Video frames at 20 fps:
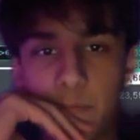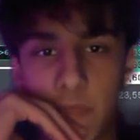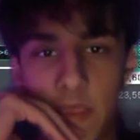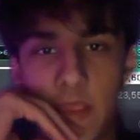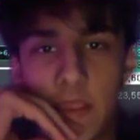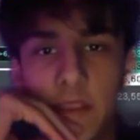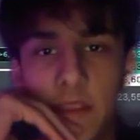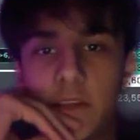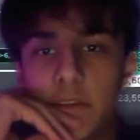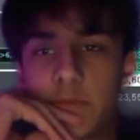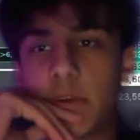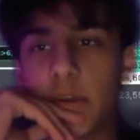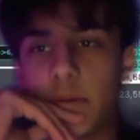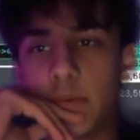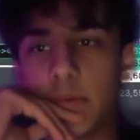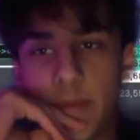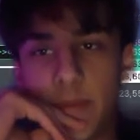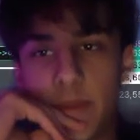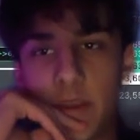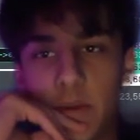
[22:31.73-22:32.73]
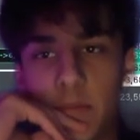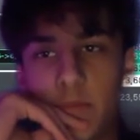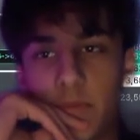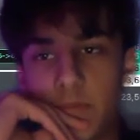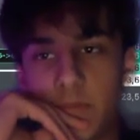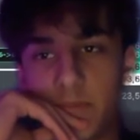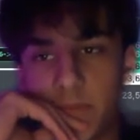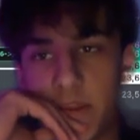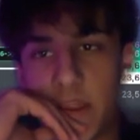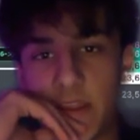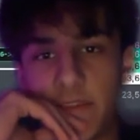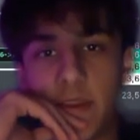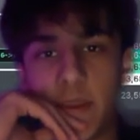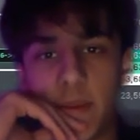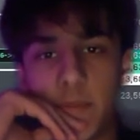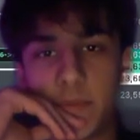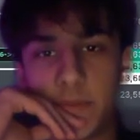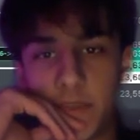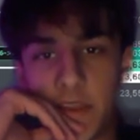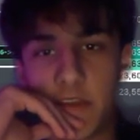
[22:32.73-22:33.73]
Here's where I'll probably go take
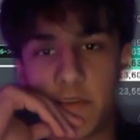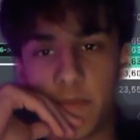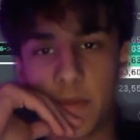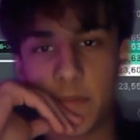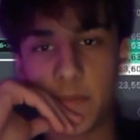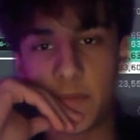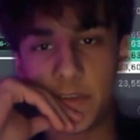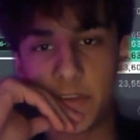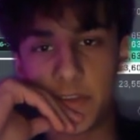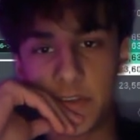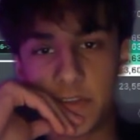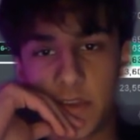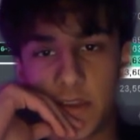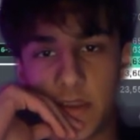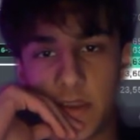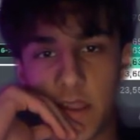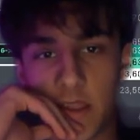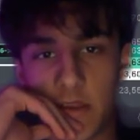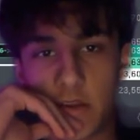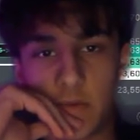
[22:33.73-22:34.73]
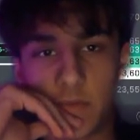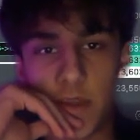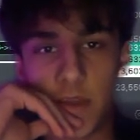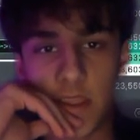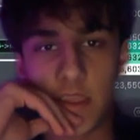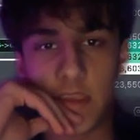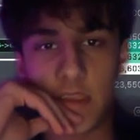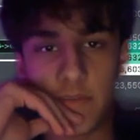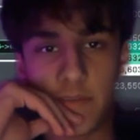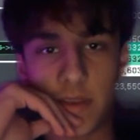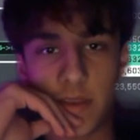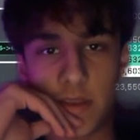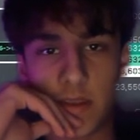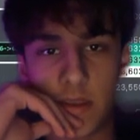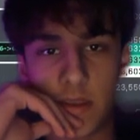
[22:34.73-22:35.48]
50% out of my position and go break even.